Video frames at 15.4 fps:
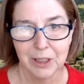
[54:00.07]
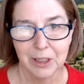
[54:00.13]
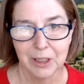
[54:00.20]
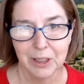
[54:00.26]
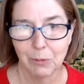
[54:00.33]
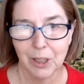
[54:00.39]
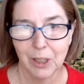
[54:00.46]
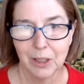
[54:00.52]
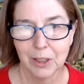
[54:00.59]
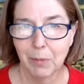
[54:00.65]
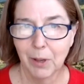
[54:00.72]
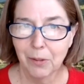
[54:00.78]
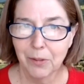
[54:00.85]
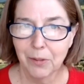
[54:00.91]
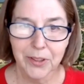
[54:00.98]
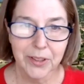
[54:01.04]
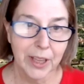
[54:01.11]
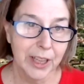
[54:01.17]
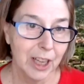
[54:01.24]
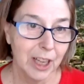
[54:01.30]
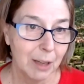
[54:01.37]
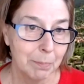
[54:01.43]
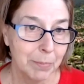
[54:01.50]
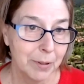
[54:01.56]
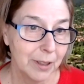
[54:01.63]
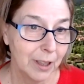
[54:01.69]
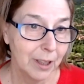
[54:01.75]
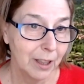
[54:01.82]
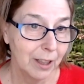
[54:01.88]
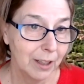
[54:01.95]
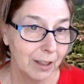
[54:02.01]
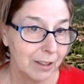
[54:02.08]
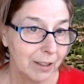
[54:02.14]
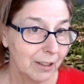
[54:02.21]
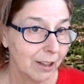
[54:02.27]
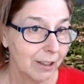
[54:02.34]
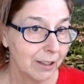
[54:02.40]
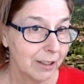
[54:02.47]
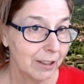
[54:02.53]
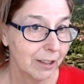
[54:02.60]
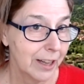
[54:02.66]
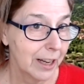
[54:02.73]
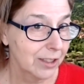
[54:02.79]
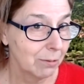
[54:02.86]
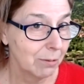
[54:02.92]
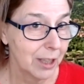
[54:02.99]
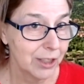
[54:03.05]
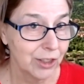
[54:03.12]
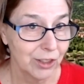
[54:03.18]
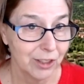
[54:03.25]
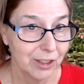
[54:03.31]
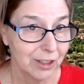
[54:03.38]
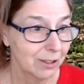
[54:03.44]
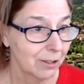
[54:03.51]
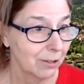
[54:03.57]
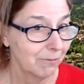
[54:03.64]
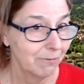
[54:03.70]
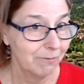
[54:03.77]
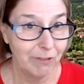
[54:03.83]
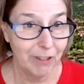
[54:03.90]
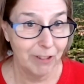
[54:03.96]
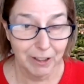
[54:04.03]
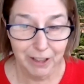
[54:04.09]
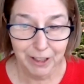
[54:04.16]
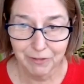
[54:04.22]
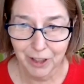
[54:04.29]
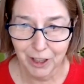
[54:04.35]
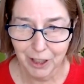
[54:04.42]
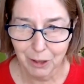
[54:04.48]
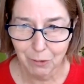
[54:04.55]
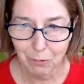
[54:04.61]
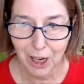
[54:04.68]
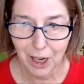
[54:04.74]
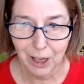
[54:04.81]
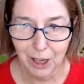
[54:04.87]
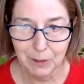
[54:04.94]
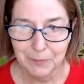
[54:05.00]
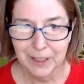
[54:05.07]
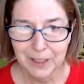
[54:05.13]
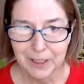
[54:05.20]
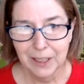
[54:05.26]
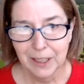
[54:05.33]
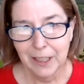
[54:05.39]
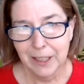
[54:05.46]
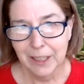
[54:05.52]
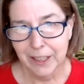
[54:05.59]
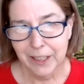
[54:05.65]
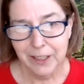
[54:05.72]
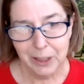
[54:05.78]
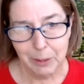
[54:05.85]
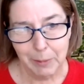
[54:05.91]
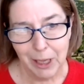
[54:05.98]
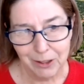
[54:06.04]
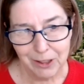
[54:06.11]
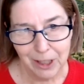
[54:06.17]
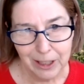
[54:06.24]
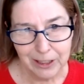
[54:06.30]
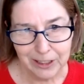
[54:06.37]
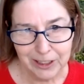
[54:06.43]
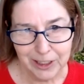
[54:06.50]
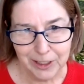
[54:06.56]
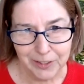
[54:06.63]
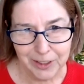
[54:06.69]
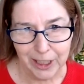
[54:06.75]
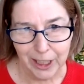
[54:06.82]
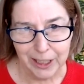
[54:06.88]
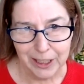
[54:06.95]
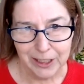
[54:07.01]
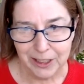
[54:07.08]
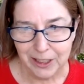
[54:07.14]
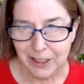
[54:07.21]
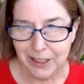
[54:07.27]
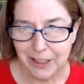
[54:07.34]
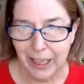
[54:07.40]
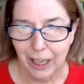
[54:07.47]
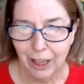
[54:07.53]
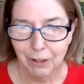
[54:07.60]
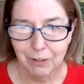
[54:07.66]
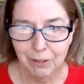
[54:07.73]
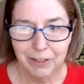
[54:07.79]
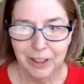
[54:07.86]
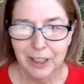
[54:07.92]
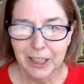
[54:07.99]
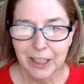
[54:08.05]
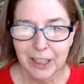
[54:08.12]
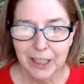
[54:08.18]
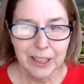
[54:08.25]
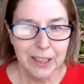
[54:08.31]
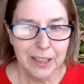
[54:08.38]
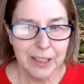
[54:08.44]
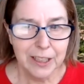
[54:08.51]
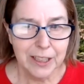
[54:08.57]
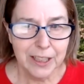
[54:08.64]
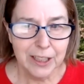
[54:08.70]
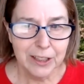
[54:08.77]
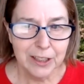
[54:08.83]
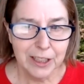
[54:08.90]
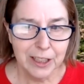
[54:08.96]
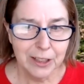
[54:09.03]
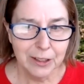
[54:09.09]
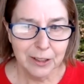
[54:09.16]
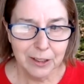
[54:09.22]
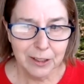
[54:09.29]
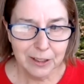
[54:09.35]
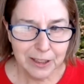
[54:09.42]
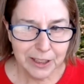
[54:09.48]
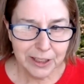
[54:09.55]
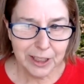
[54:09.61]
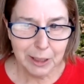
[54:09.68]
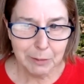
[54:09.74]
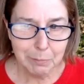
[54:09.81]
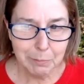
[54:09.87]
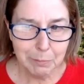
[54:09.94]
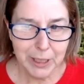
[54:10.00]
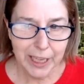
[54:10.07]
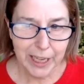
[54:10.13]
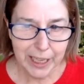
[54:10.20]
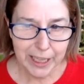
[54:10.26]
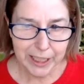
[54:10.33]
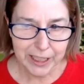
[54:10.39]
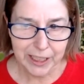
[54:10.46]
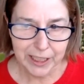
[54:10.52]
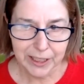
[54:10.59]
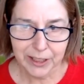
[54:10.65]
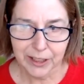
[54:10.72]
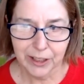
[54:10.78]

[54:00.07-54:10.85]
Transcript: Well, you both set up our next question very, very well. It is about cognitive science itself. In the early to mid 80s,